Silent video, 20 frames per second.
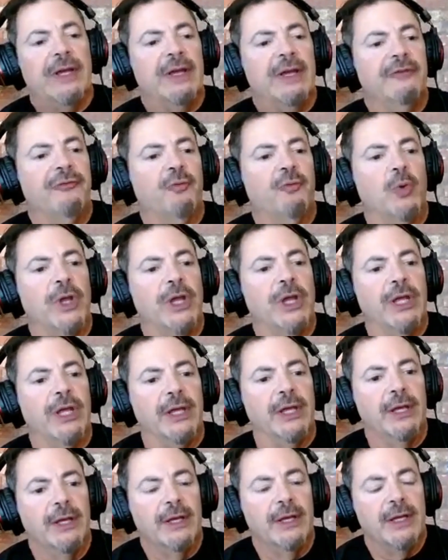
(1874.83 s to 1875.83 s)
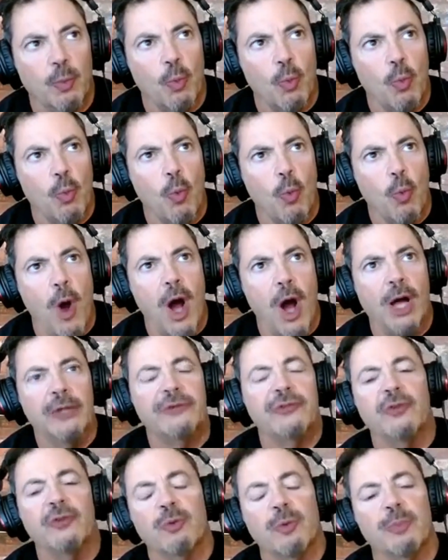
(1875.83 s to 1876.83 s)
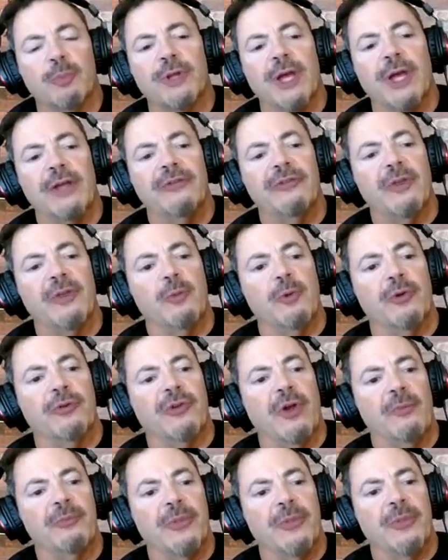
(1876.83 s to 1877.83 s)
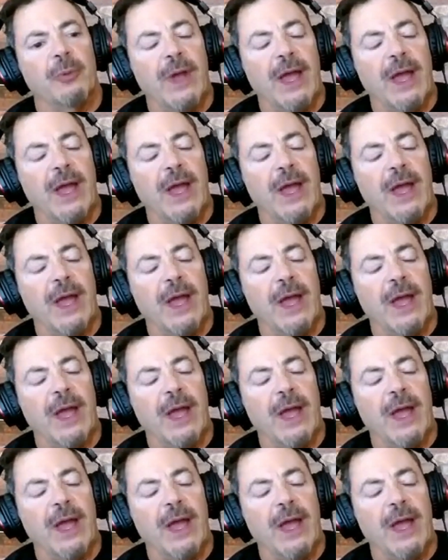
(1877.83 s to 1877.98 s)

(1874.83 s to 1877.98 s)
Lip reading: if we want to replace them with something,